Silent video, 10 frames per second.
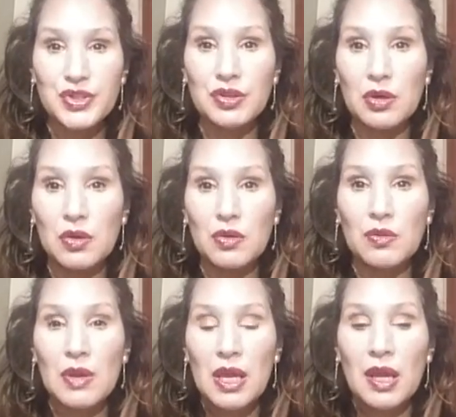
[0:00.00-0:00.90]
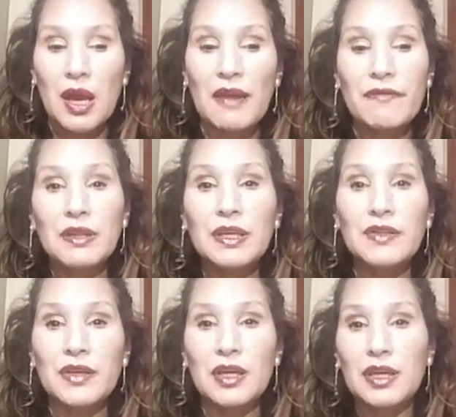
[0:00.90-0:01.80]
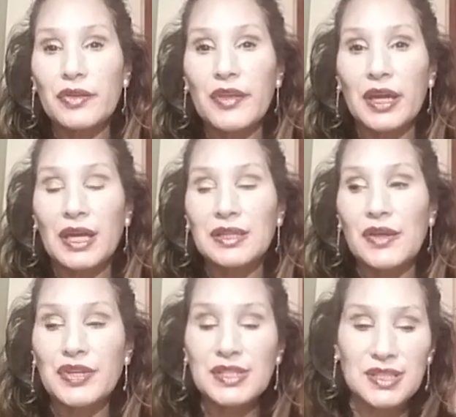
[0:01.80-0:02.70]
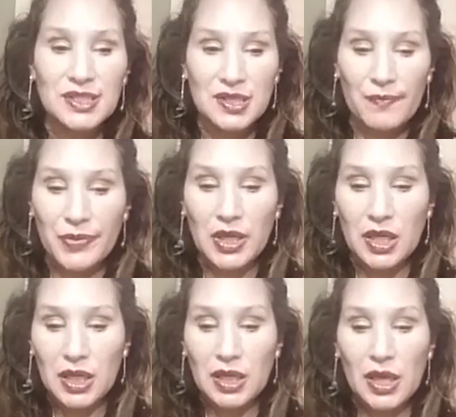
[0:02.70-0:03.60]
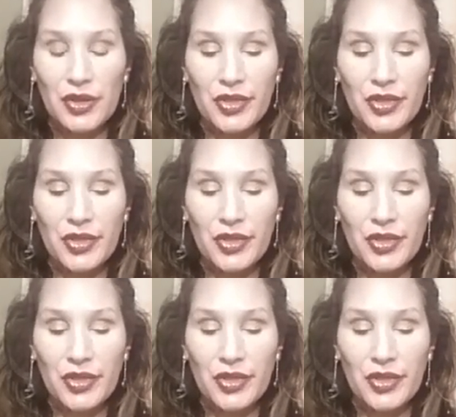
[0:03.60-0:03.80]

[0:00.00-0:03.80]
So I really think that this is something